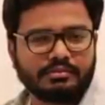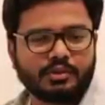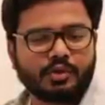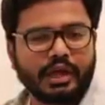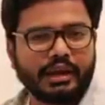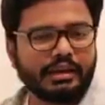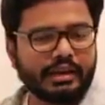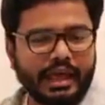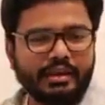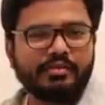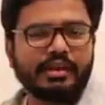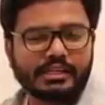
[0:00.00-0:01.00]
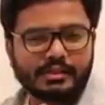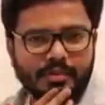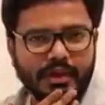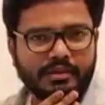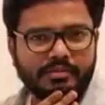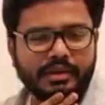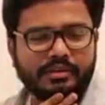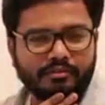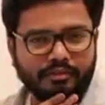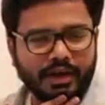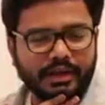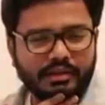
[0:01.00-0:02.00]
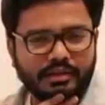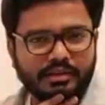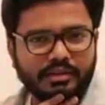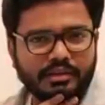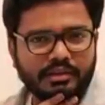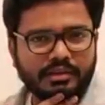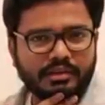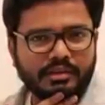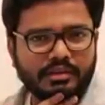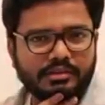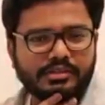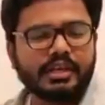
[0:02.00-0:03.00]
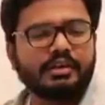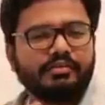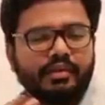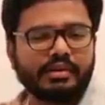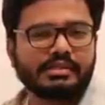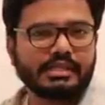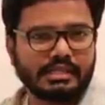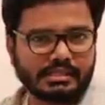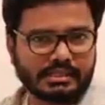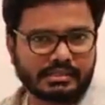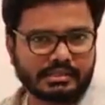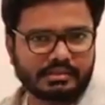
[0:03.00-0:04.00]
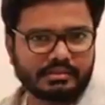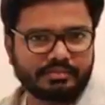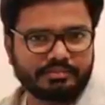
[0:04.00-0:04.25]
So can anyone explain me why GFR ceases?